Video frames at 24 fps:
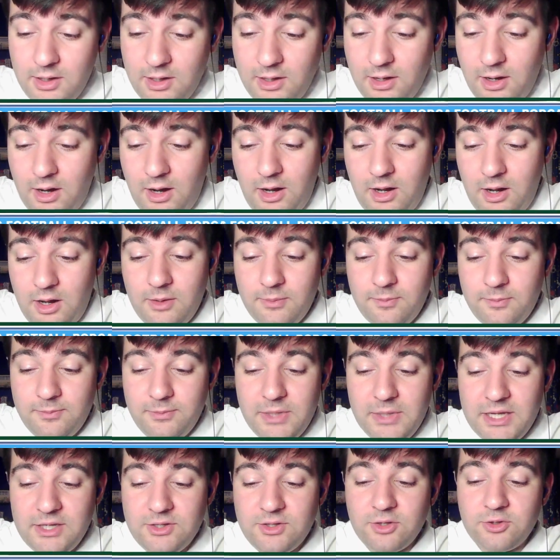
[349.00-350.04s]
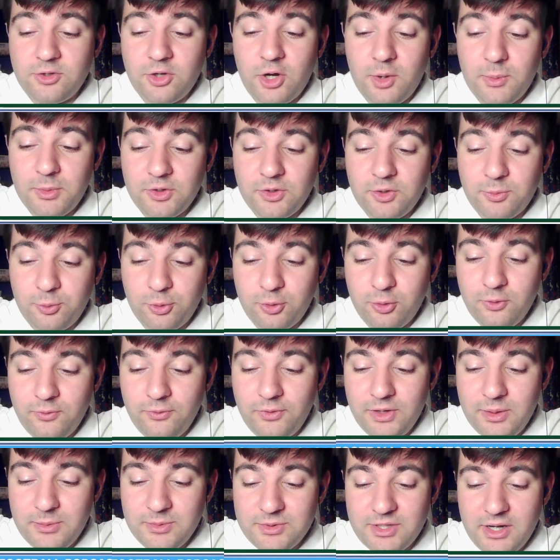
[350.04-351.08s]
Um, he's determined to prove
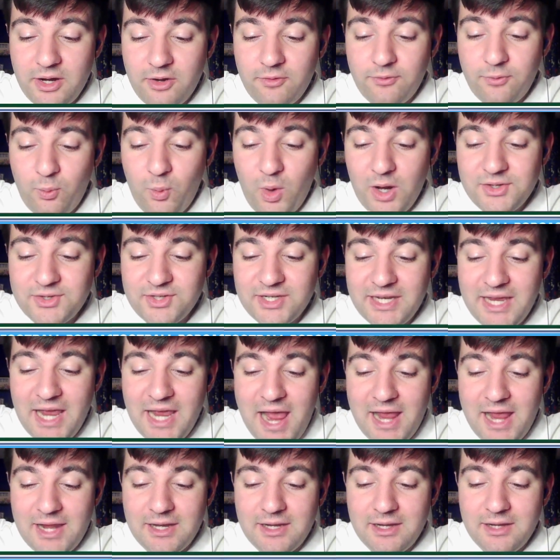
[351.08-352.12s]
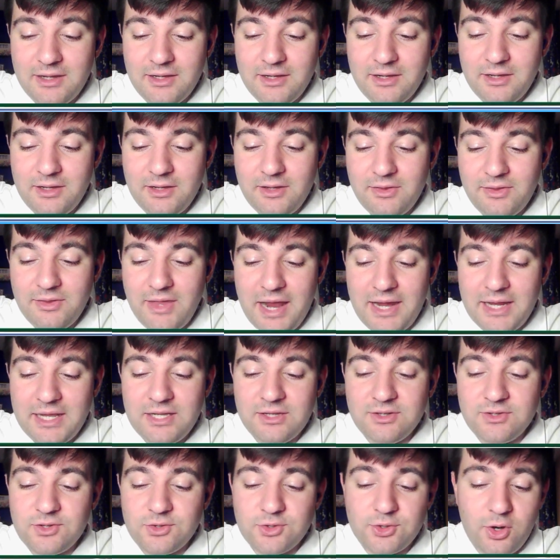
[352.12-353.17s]
himself once again that he
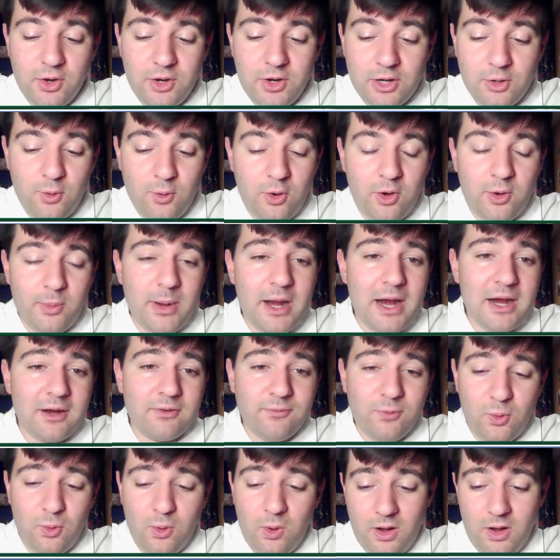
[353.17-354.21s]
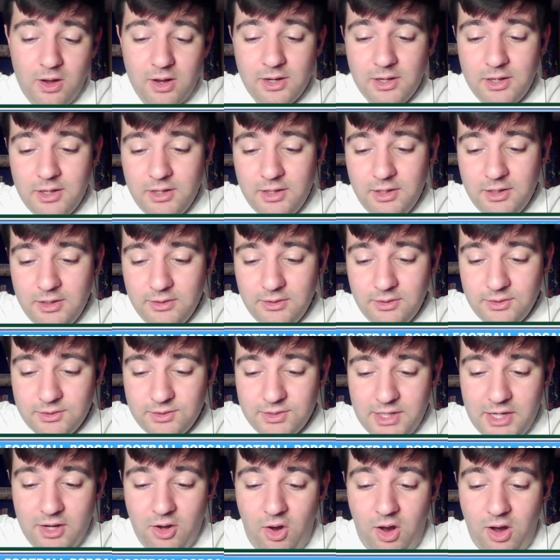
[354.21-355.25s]
is the starting quarterback for the
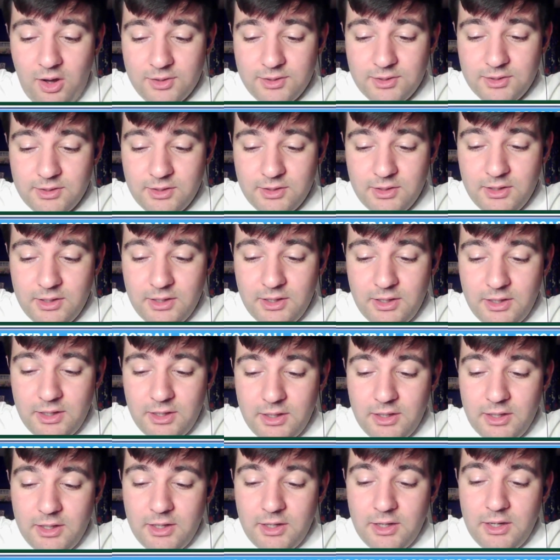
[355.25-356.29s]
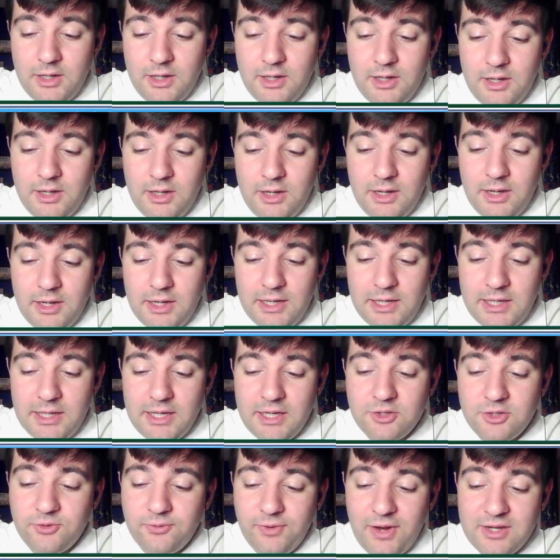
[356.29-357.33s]
Seahawks. He
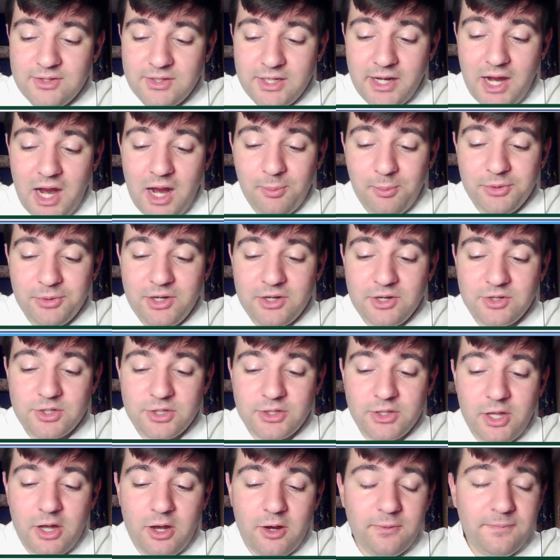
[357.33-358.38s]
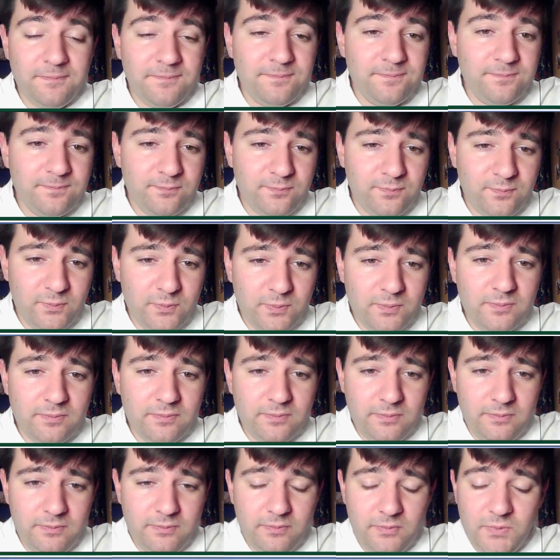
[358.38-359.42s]
is facing competition, though.
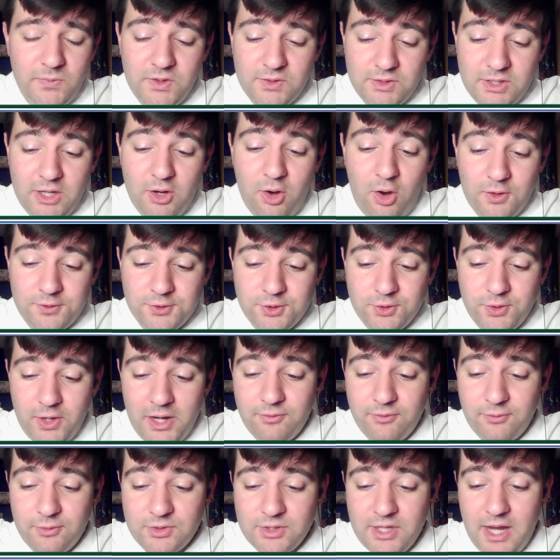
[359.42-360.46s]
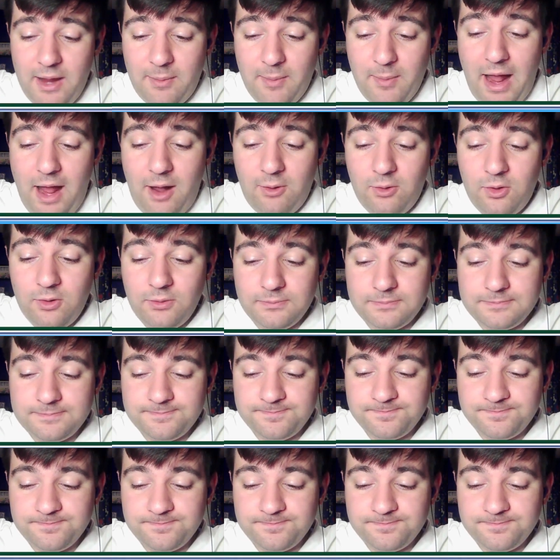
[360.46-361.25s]
Seahawks traded for Sam Howell.